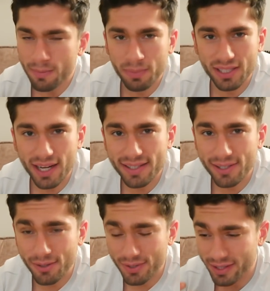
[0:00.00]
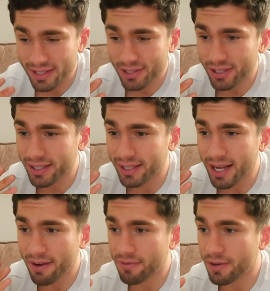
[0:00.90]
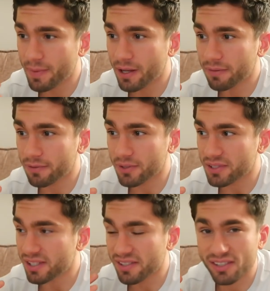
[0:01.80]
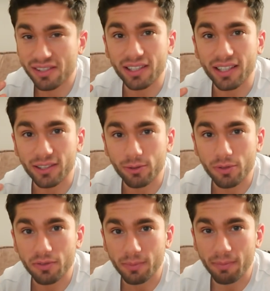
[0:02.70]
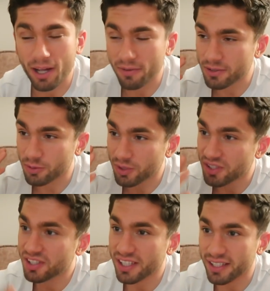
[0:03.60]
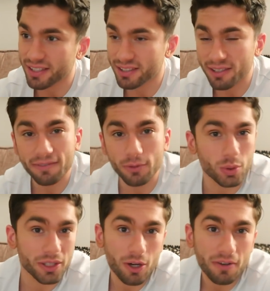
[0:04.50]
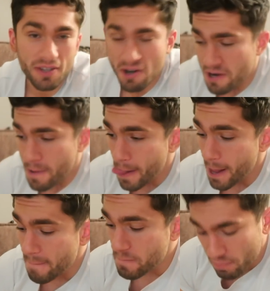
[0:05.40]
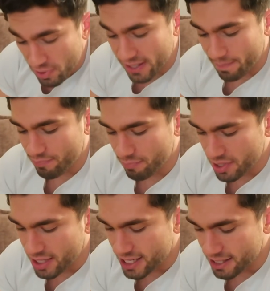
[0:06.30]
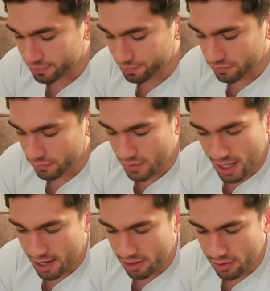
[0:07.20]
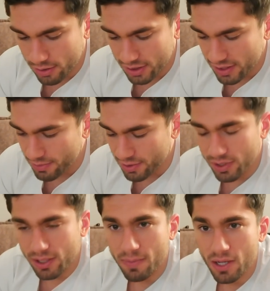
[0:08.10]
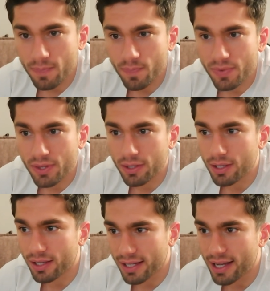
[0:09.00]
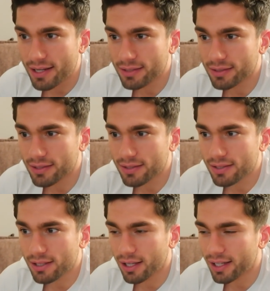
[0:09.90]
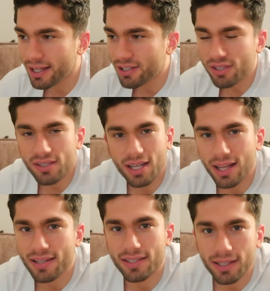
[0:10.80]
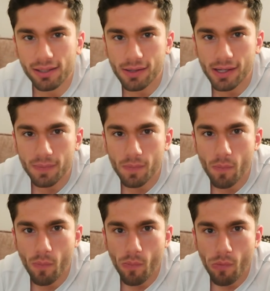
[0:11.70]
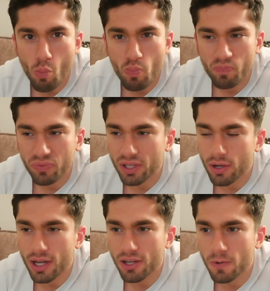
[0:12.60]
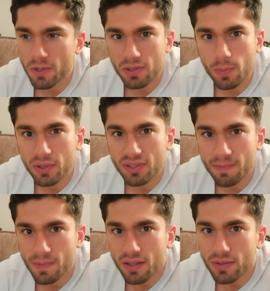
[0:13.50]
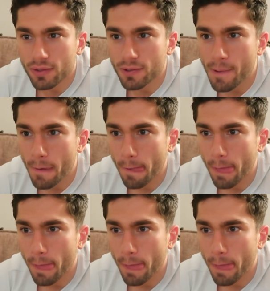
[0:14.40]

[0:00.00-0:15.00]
potatoes, literally every mouthful is like stinging the roof of my mouth because all the skin has like fallen off. Brilliant. But yeah, no, honestly it was a really good meal. Again, like it's just a classic like guy who wants to build some muscle